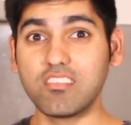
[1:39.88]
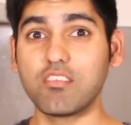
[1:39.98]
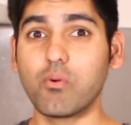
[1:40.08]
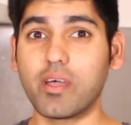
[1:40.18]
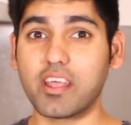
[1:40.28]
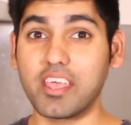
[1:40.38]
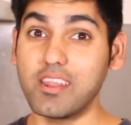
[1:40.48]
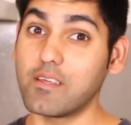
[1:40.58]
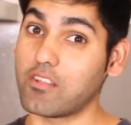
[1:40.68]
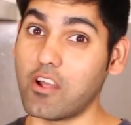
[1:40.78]
easy way to
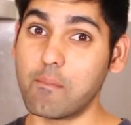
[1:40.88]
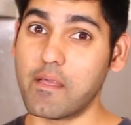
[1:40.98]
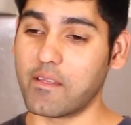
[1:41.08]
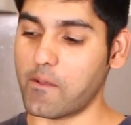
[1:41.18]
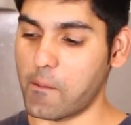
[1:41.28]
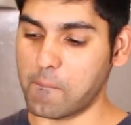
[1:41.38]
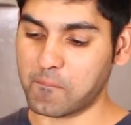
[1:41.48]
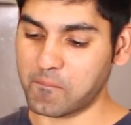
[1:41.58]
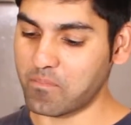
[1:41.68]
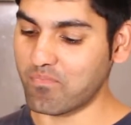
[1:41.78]
eat a Thai mango.
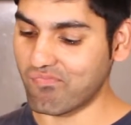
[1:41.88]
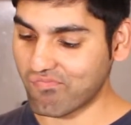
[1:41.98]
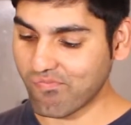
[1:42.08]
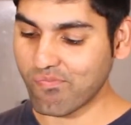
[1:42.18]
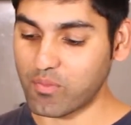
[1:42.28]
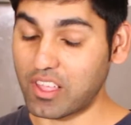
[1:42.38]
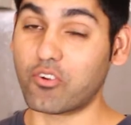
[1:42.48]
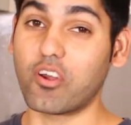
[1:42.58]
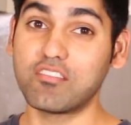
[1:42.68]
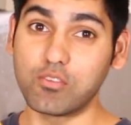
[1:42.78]

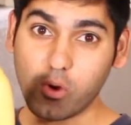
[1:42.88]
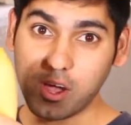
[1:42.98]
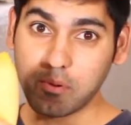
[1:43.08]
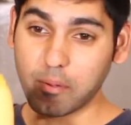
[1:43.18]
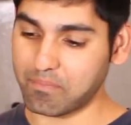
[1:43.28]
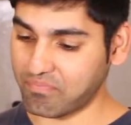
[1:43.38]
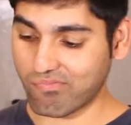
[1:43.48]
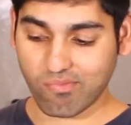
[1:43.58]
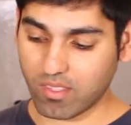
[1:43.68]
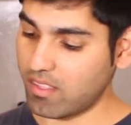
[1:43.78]
Crazy way, but
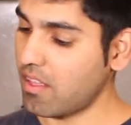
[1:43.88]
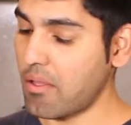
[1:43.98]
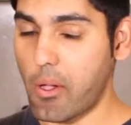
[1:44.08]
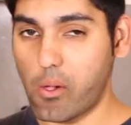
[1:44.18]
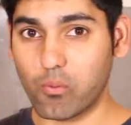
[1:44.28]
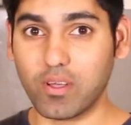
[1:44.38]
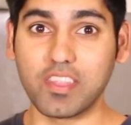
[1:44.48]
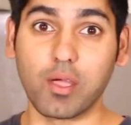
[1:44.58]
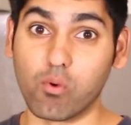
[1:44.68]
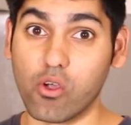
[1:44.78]
one
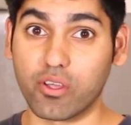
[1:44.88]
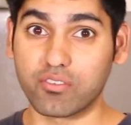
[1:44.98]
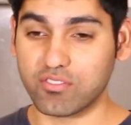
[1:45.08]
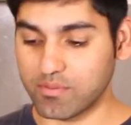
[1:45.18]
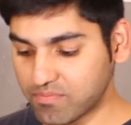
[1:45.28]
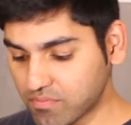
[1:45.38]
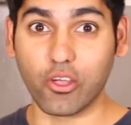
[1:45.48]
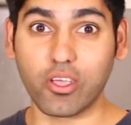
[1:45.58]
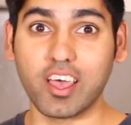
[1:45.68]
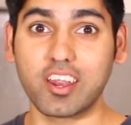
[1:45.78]
that works.
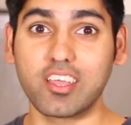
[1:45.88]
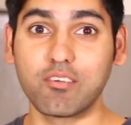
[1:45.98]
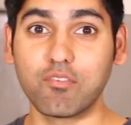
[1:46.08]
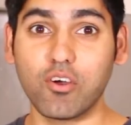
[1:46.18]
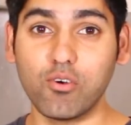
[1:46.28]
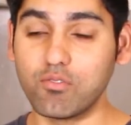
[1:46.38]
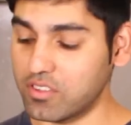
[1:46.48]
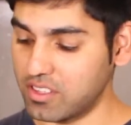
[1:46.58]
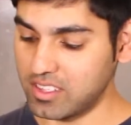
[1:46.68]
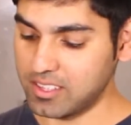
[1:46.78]
No cutting
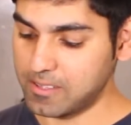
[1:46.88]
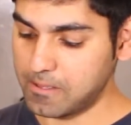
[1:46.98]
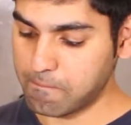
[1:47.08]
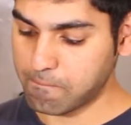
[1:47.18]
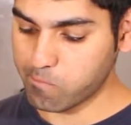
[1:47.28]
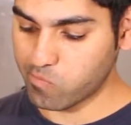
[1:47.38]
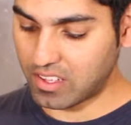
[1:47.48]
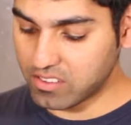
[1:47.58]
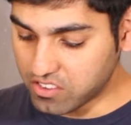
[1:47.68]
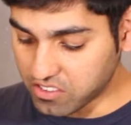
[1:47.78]
involved.
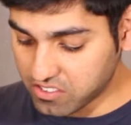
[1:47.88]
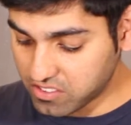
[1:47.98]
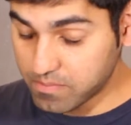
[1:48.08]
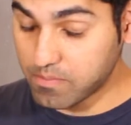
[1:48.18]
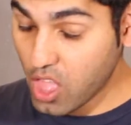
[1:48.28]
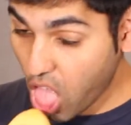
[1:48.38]
Just